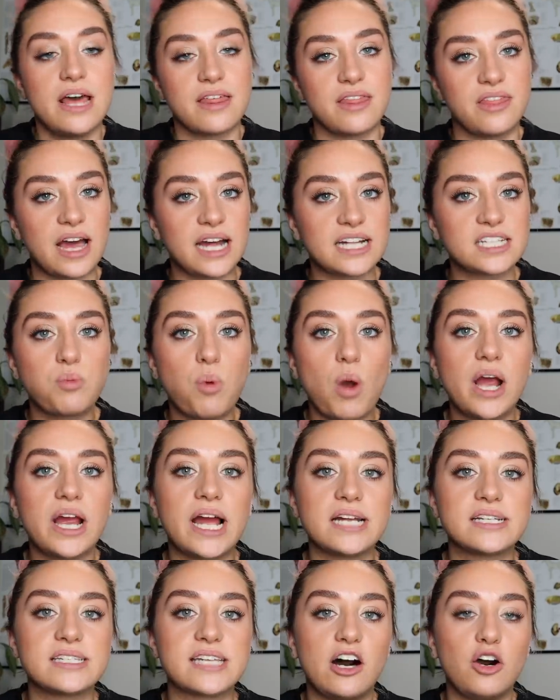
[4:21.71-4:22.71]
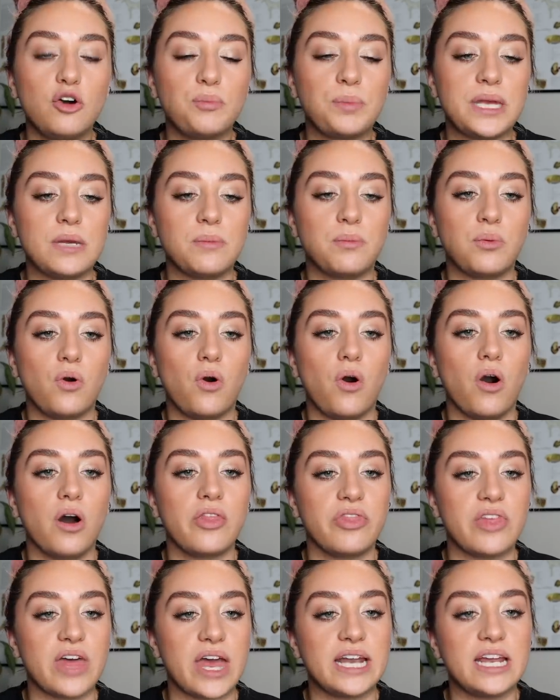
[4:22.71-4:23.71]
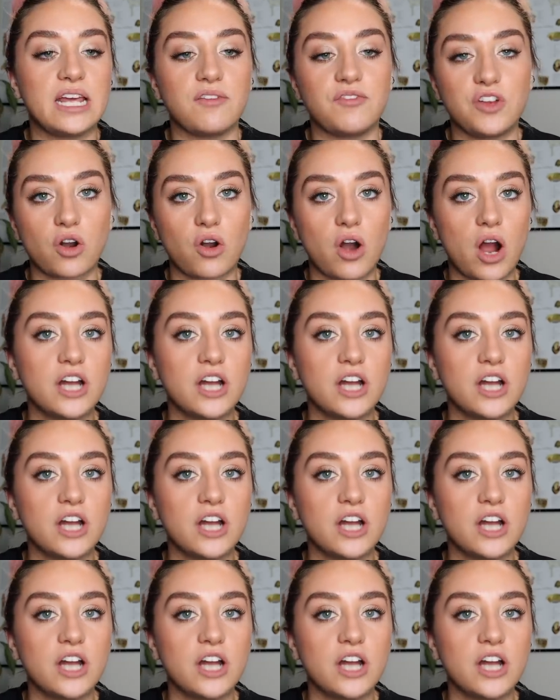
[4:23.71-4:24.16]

That's why I tell people that if you're